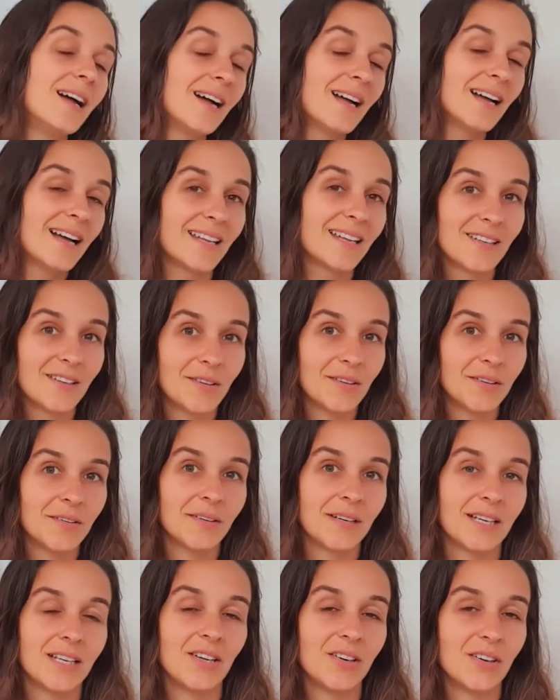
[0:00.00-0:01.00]
Hello,
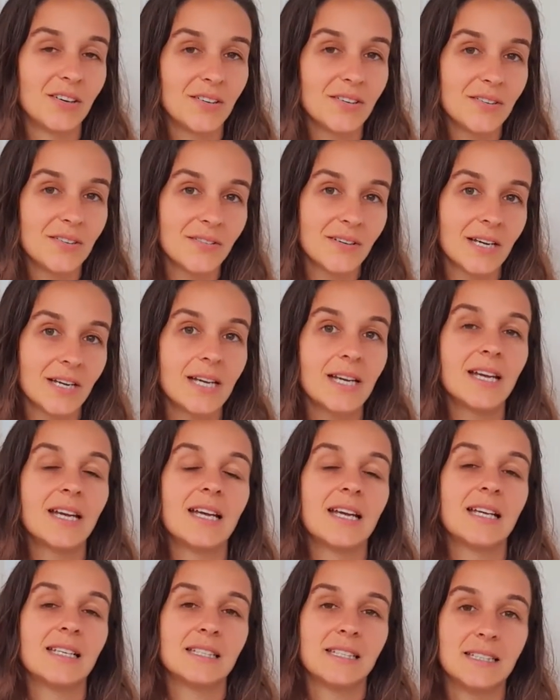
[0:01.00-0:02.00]
hello.
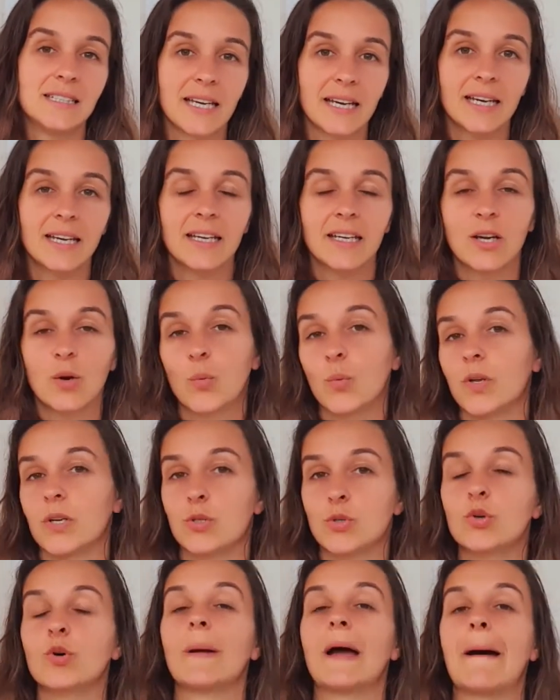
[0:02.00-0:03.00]
Today I want to
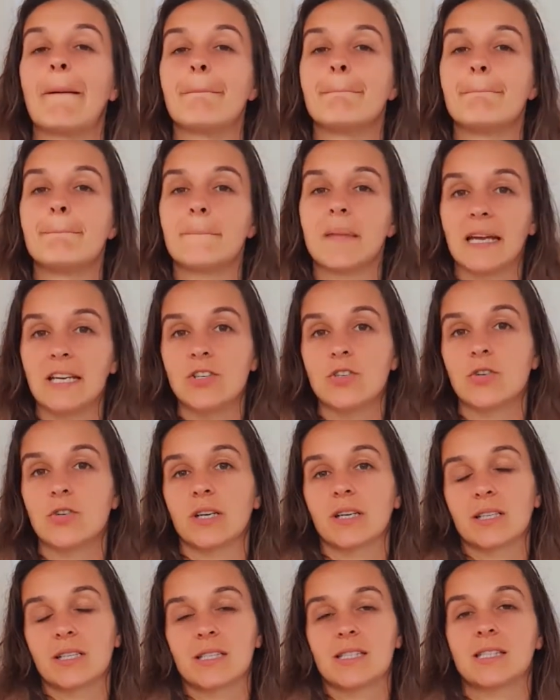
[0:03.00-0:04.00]
talk about
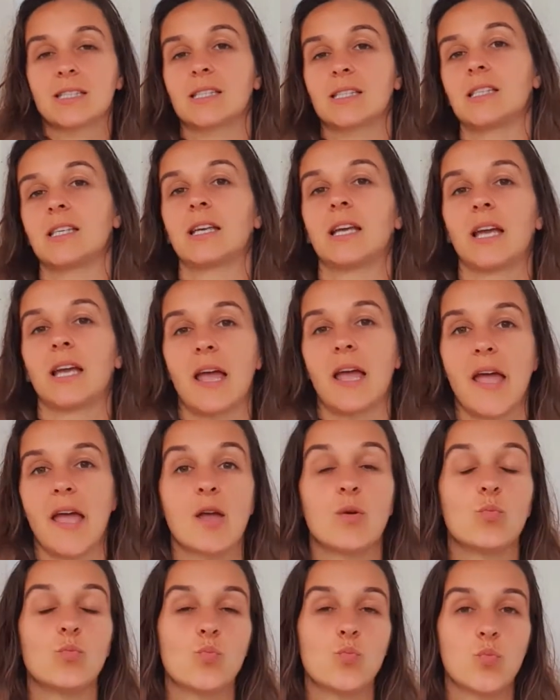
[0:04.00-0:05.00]
matrix
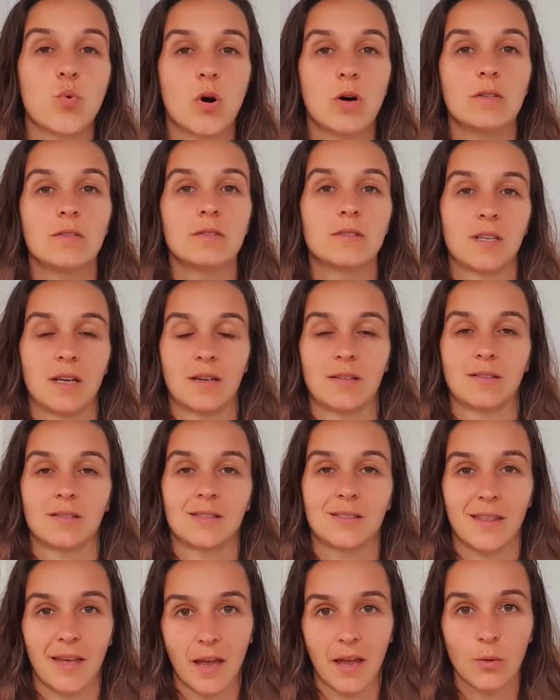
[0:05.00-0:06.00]
and what does
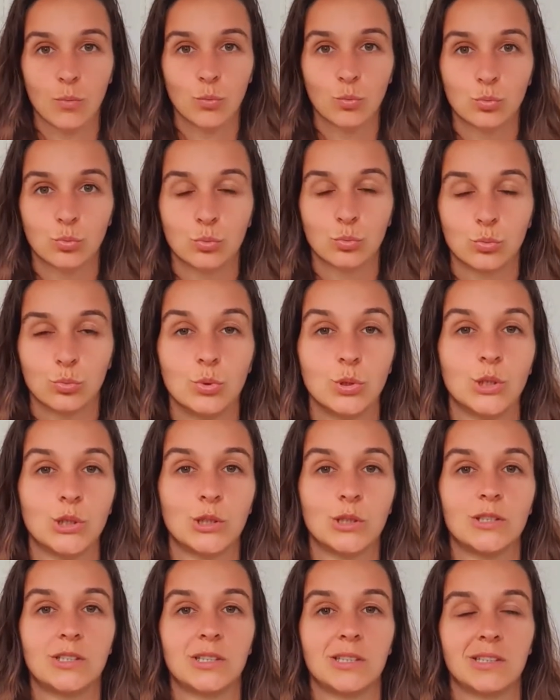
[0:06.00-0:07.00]
that
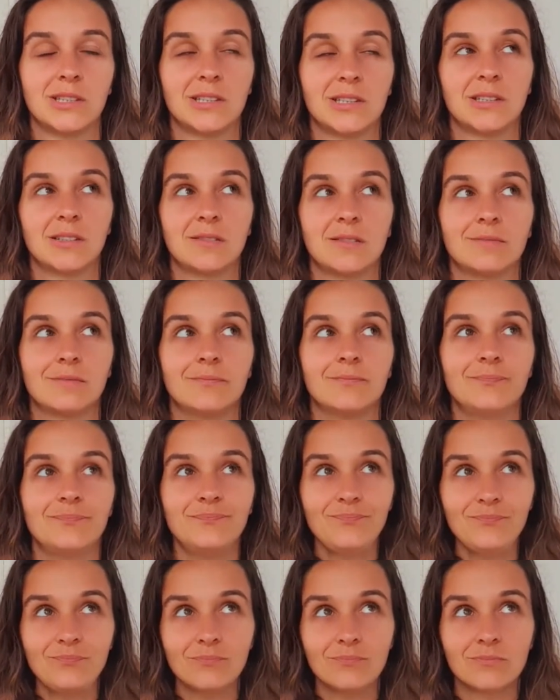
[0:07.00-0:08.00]
word
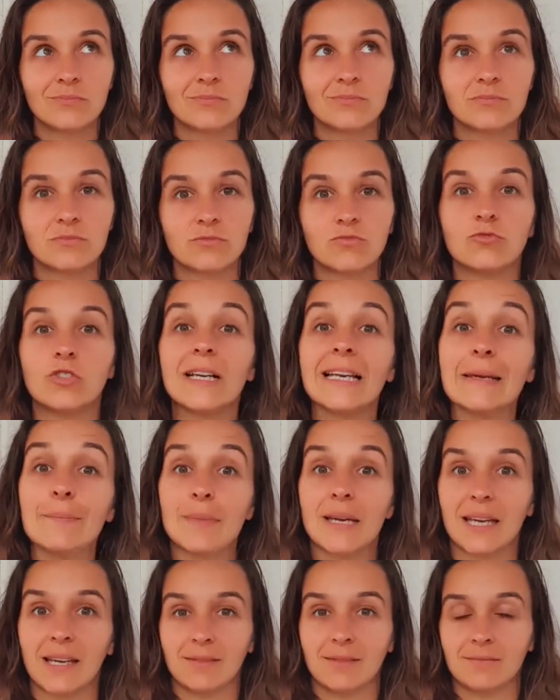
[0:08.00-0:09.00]
really
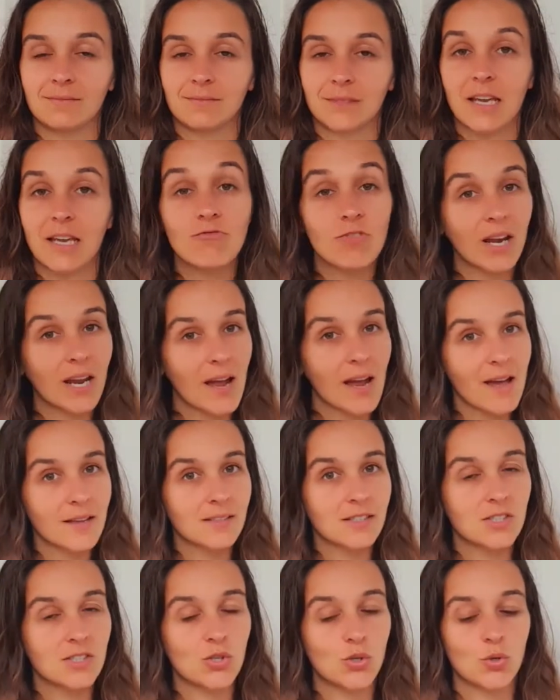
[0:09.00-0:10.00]
mean in
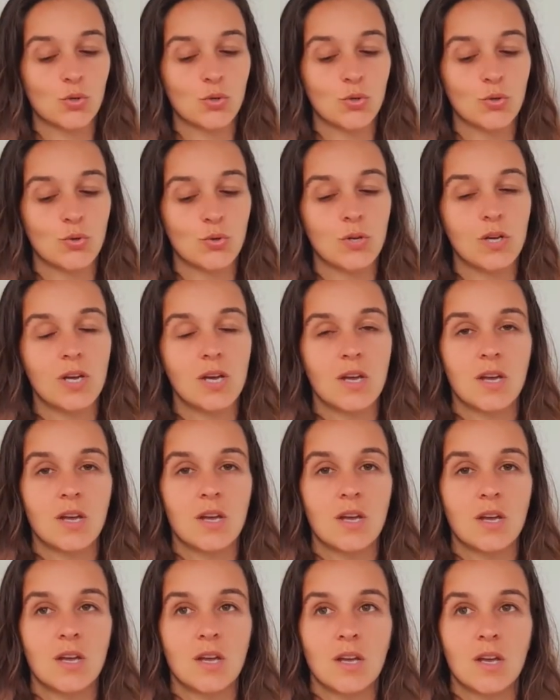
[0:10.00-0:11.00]
regards to
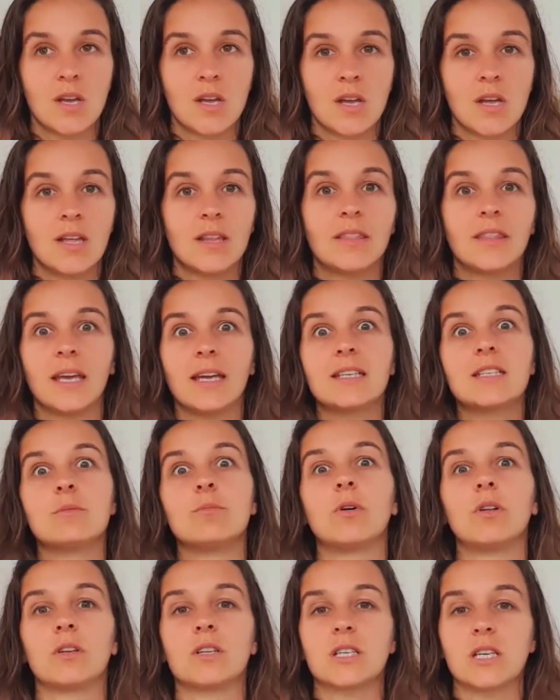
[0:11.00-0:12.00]
the
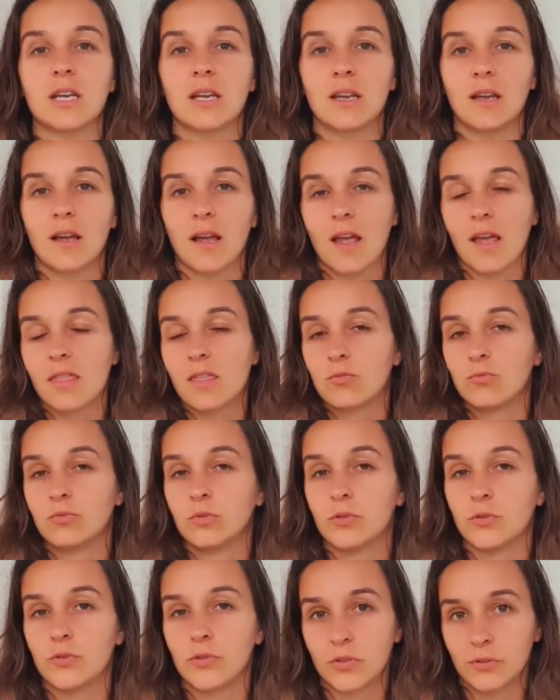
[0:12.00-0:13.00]
etymology and the
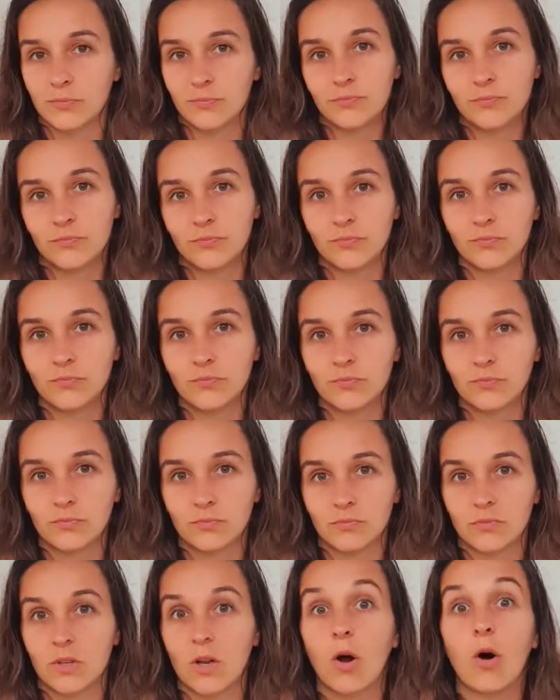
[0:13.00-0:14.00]
root
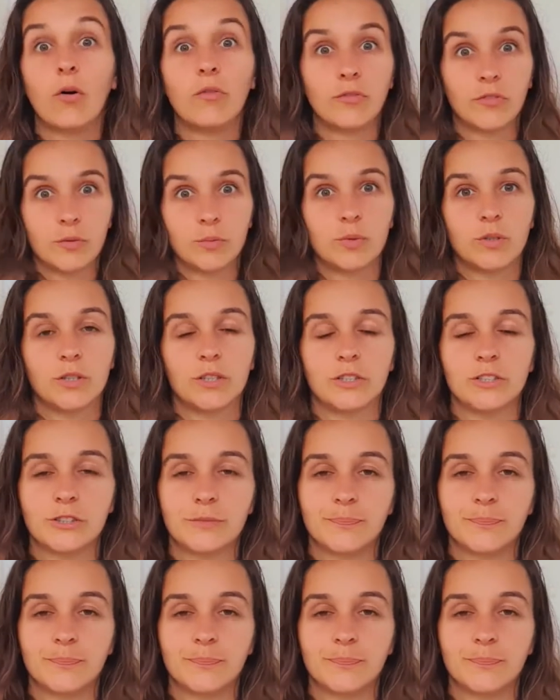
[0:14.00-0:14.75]
of the word.